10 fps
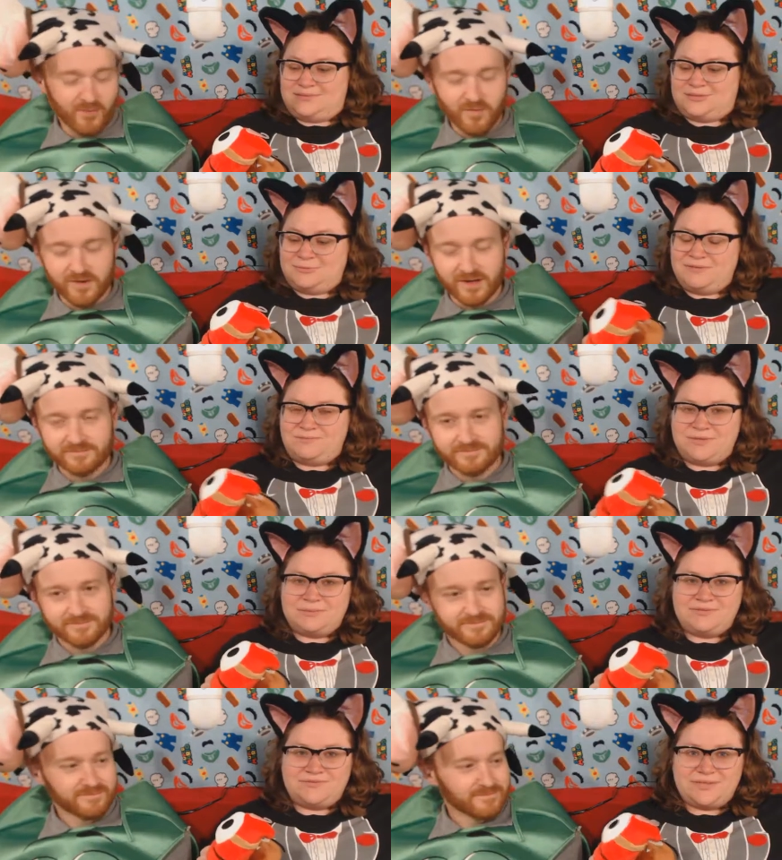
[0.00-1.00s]
Speaker 1: moving on.
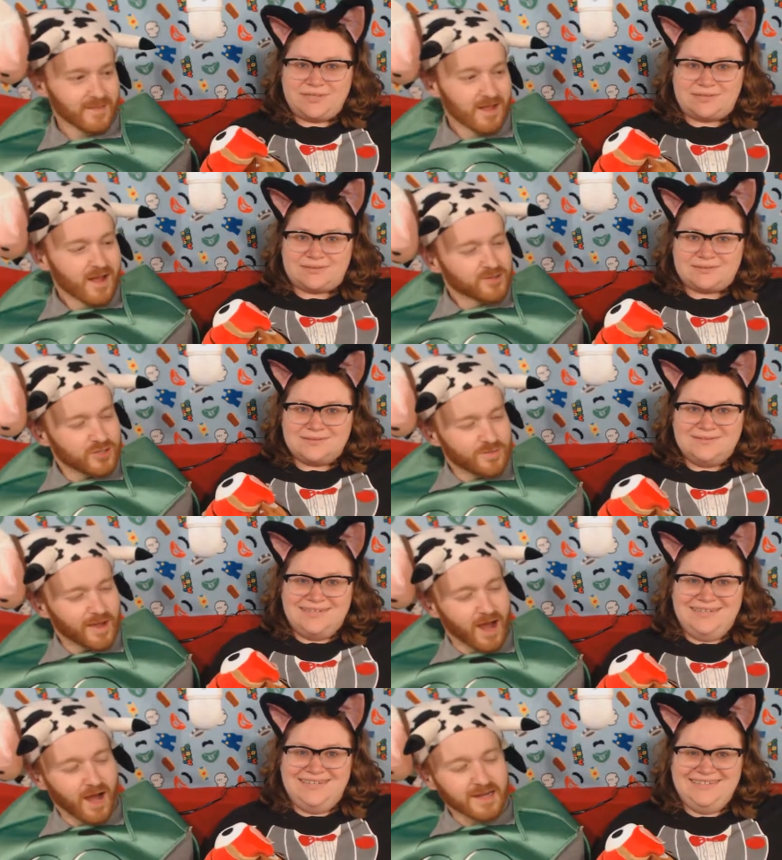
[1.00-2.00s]
Do you play
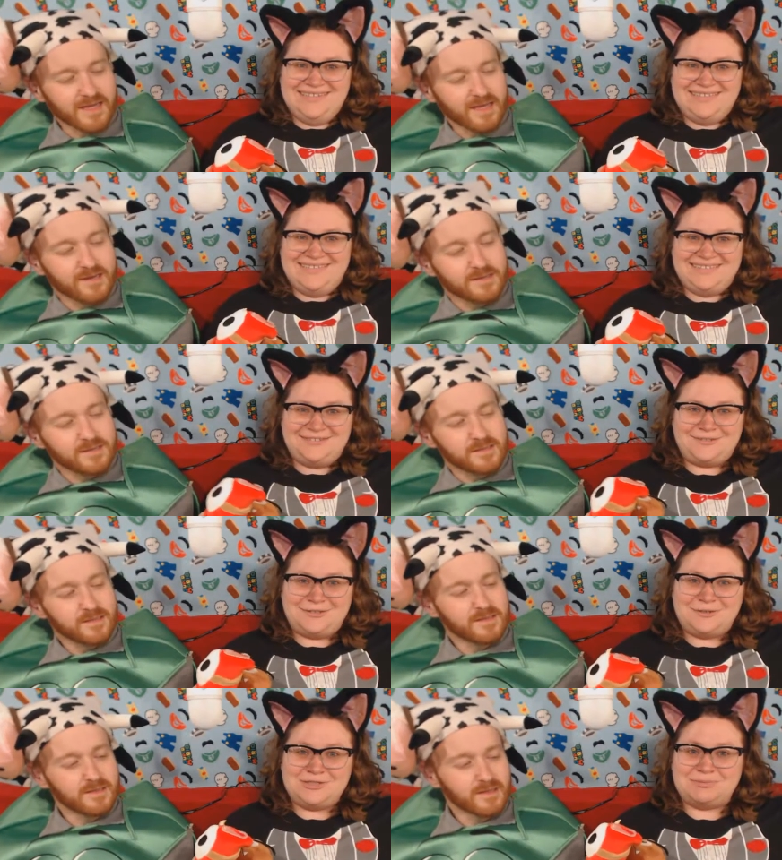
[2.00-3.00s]
hockey?
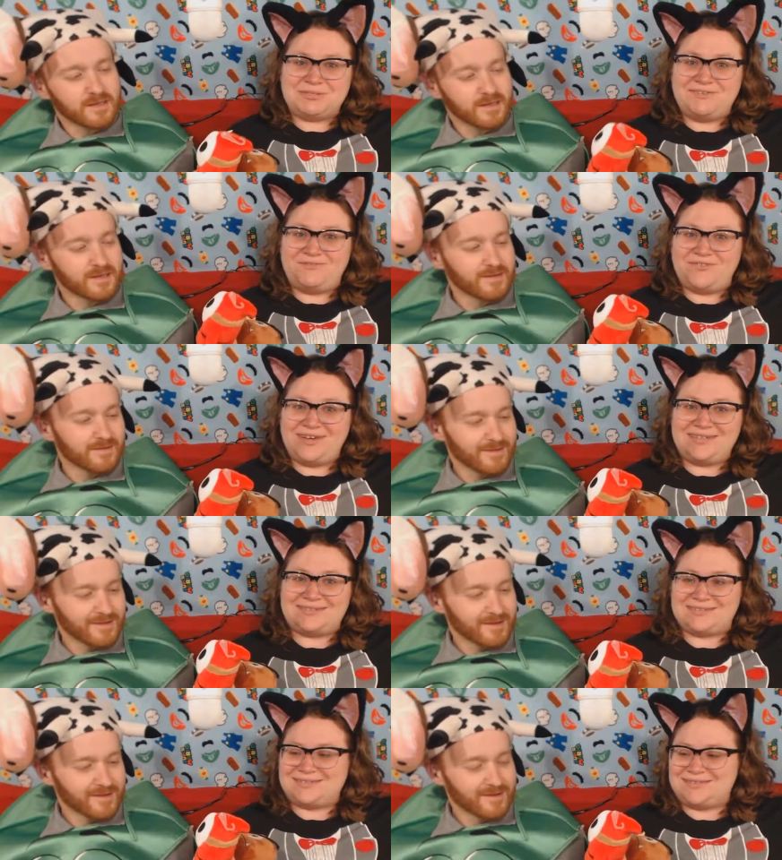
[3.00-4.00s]
Speaker 2: No, it's my face.
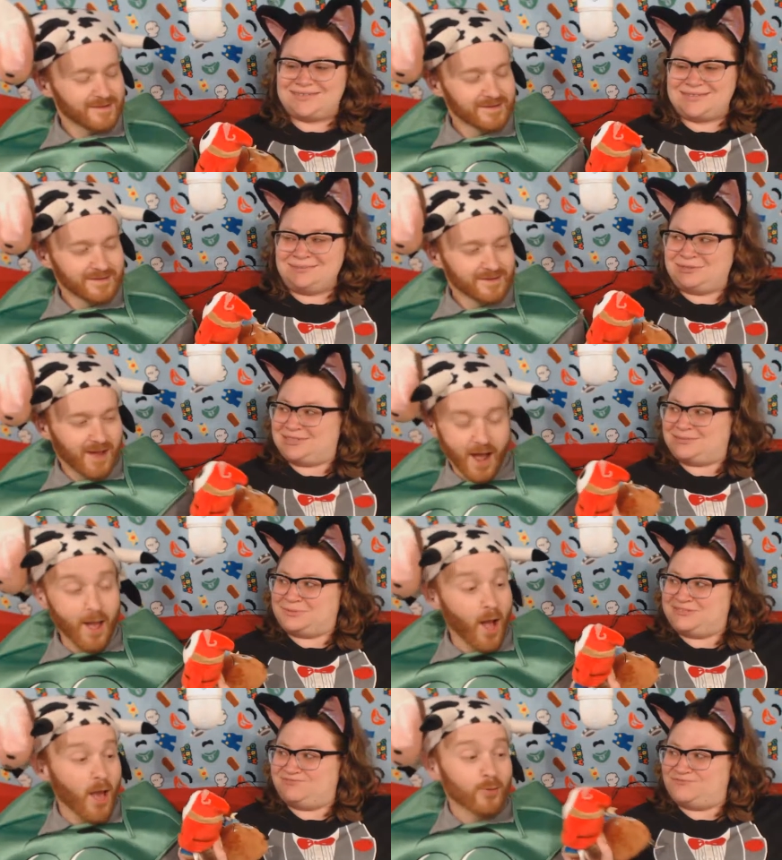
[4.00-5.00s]
God damn it! It's I,
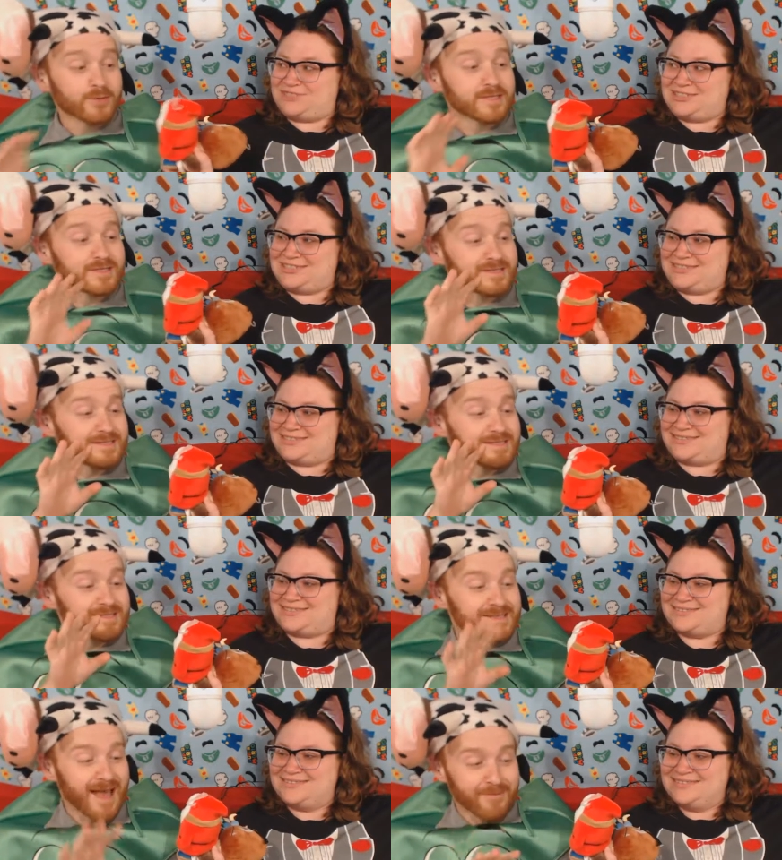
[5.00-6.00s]
my
Speaker 1: It was a
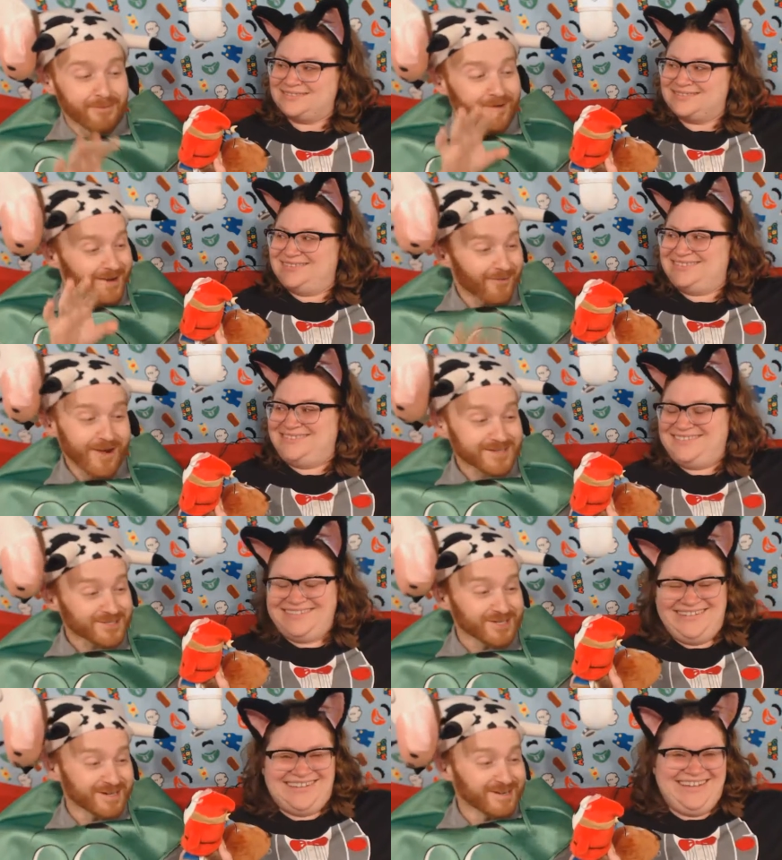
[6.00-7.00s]
separate
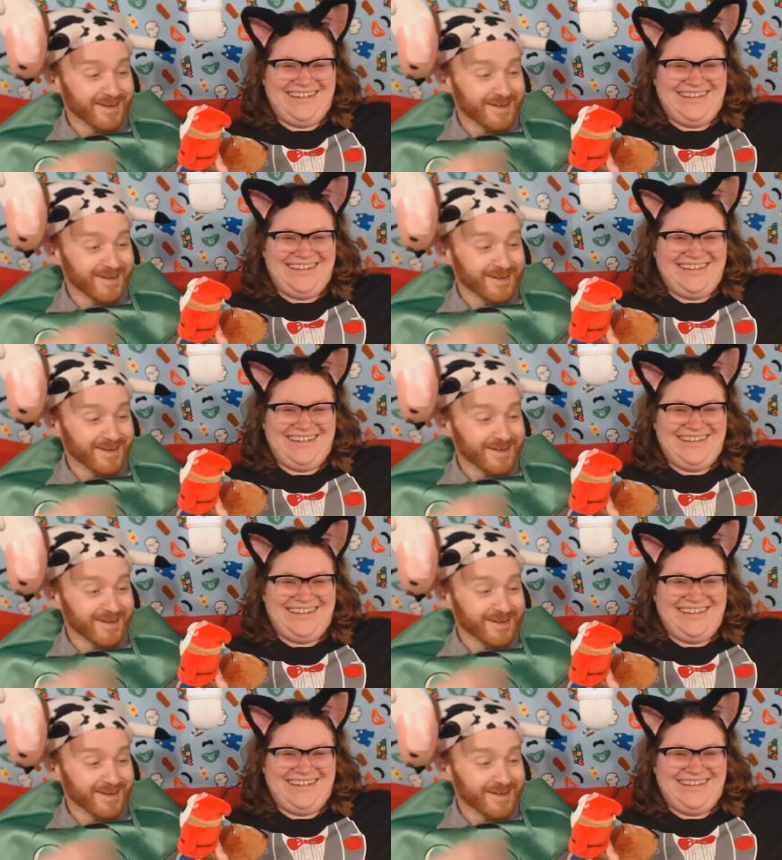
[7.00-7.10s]
question.